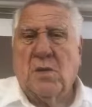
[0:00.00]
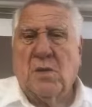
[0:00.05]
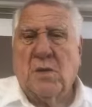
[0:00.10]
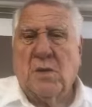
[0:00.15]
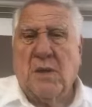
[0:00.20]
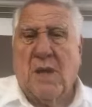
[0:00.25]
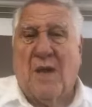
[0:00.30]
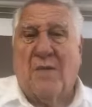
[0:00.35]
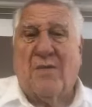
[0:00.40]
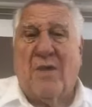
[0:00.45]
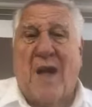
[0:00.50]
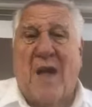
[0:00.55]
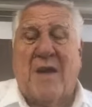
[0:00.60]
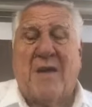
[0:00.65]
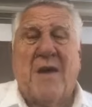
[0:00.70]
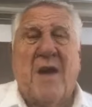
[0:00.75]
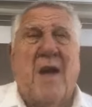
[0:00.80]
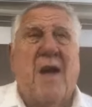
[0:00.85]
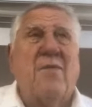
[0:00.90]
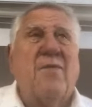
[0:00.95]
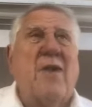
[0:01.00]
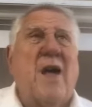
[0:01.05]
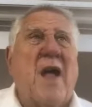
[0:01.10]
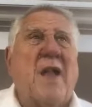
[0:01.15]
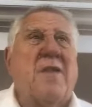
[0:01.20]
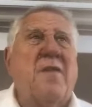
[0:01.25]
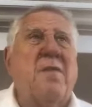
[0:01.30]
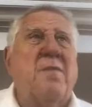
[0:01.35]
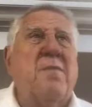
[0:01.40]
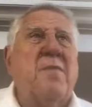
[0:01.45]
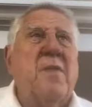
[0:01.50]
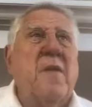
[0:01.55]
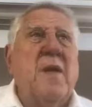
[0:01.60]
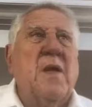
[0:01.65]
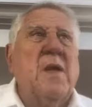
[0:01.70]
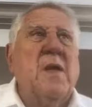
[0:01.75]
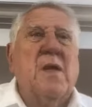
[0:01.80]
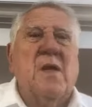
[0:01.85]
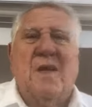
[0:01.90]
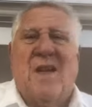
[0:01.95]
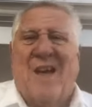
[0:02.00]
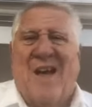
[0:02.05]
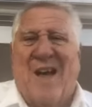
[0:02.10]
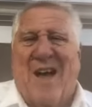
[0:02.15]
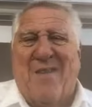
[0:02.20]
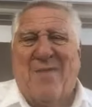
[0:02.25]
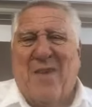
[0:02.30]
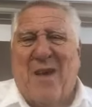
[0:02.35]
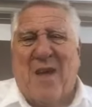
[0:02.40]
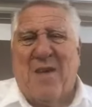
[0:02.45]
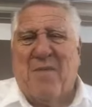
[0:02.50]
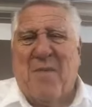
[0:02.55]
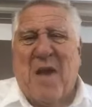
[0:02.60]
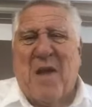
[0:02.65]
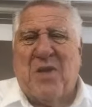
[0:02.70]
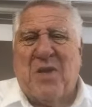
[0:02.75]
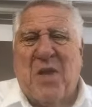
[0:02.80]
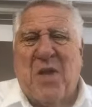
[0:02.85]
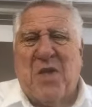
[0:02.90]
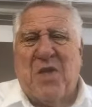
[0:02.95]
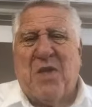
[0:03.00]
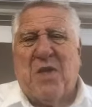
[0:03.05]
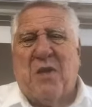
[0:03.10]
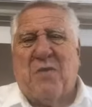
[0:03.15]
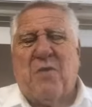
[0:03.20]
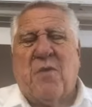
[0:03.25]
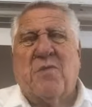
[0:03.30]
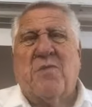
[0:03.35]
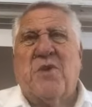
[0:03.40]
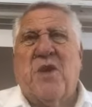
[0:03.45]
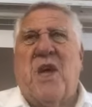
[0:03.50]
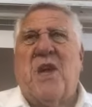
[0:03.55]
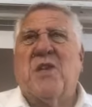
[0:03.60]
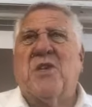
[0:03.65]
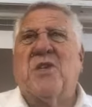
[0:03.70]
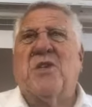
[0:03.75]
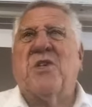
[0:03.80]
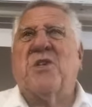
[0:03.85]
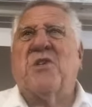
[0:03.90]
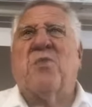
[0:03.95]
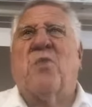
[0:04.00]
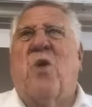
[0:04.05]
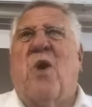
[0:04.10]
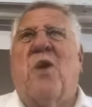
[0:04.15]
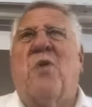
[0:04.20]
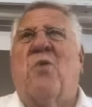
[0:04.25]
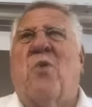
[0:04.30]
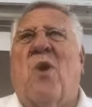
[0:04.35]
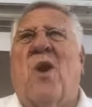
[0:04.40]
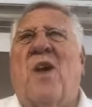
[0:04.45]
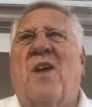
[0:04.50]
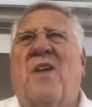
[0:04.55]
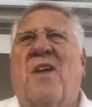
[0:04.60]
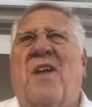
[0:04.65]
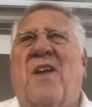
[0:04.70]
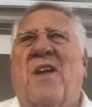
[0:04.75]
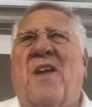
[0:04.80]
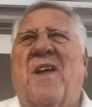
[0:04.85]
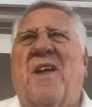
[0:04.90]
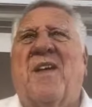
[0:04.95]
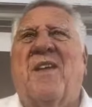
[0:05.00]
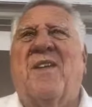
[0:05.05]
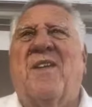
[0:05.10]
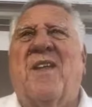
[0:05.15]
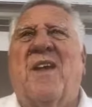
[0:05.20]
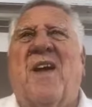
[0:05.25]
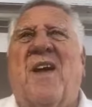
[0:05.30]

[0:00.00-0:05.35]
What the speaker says: I've got my teaching from Genesis 1:1 to the